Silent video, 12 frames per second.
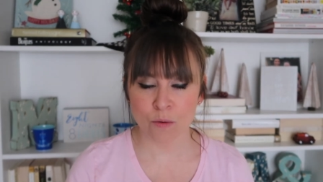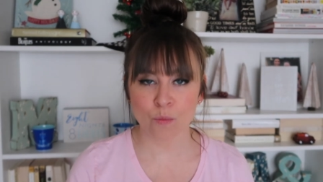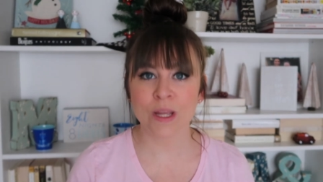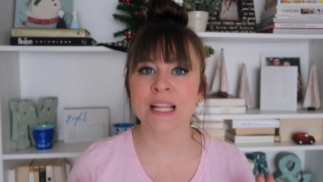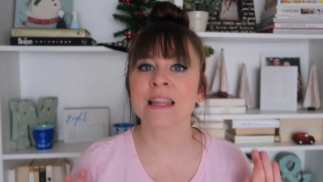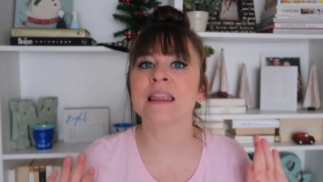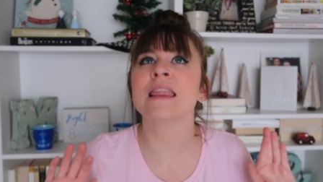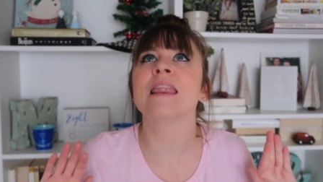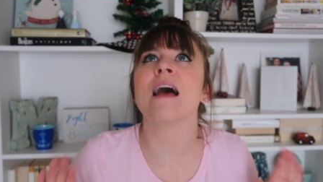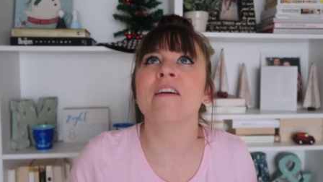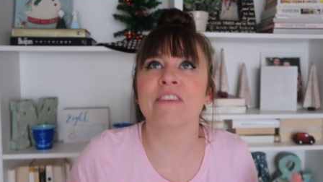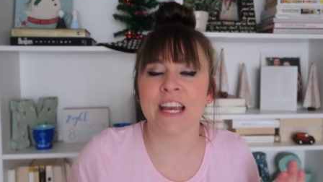We
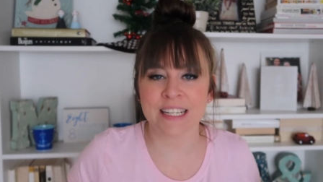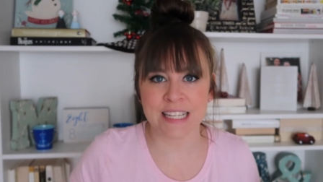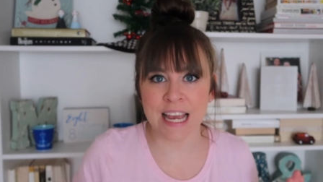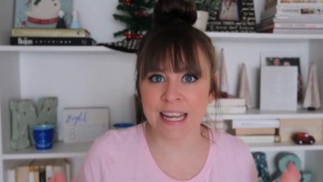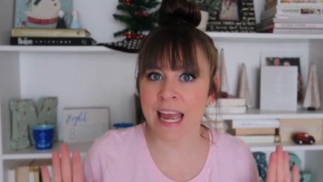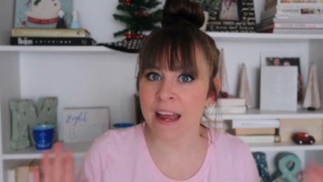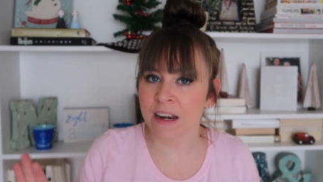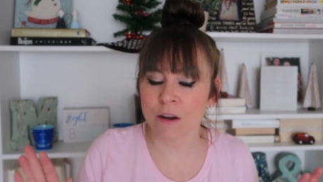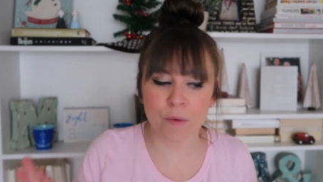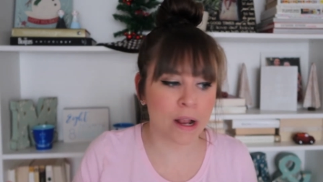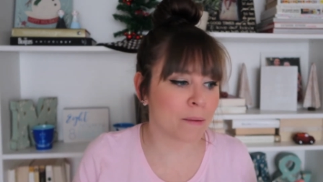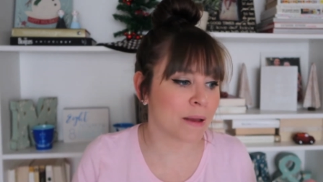love it. I
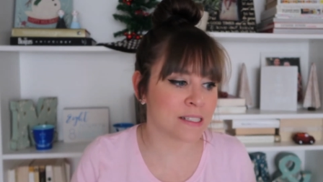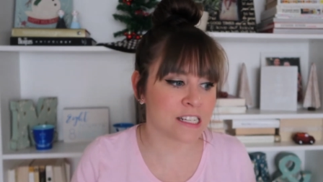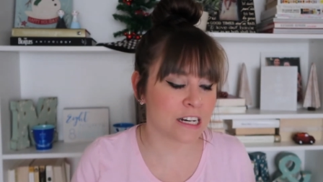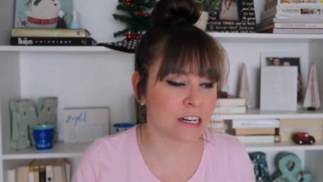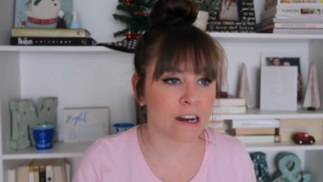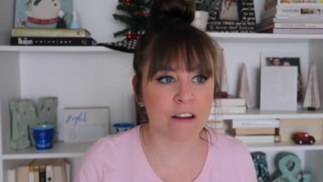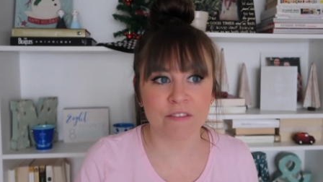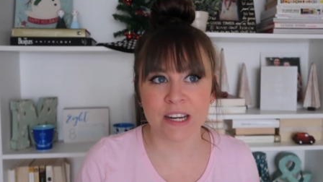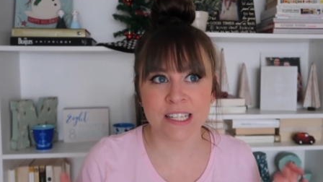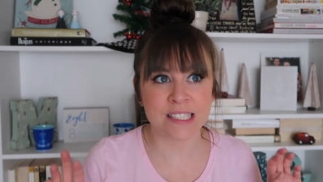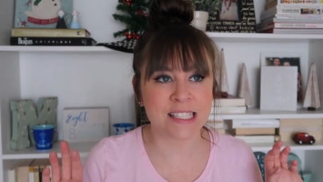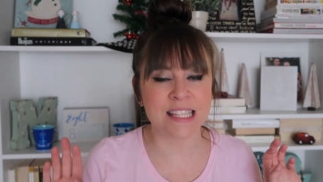cannot recommend it enough. It
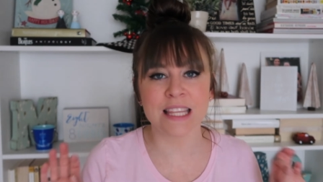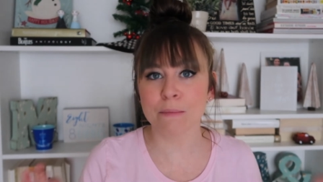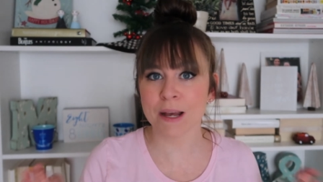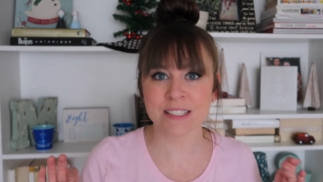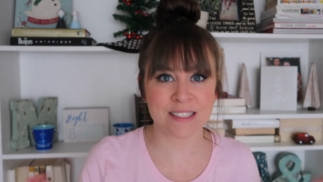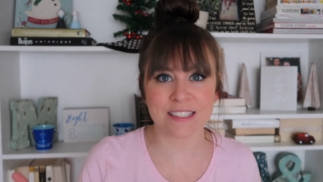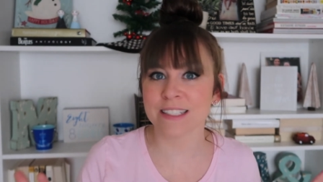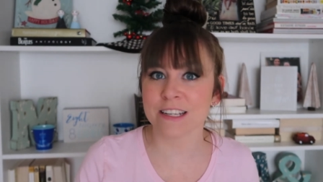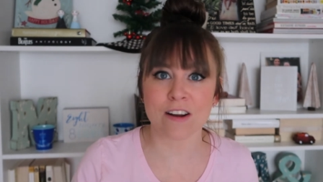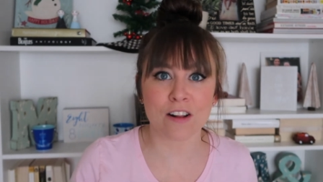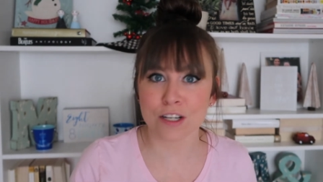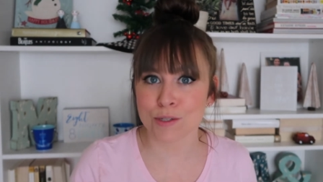is the best
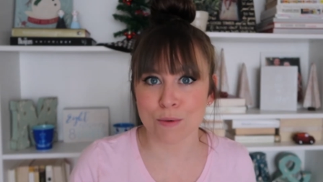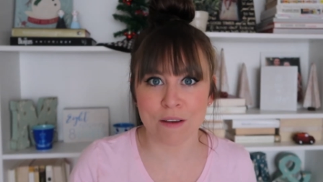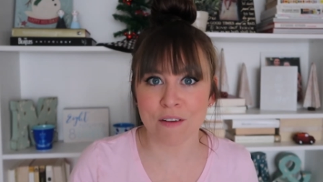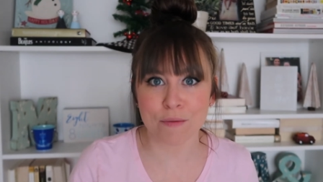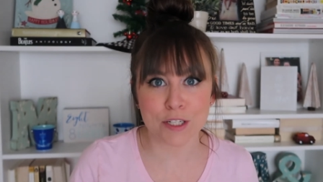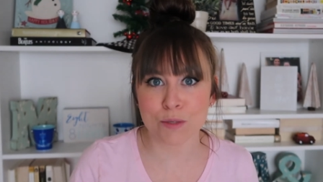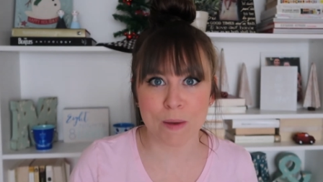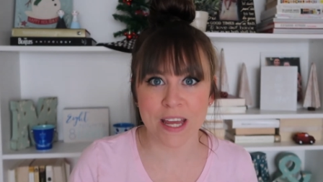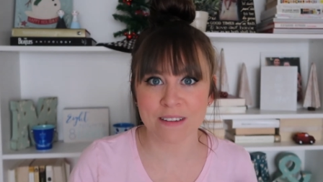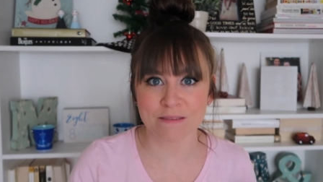$60 we have ever spent.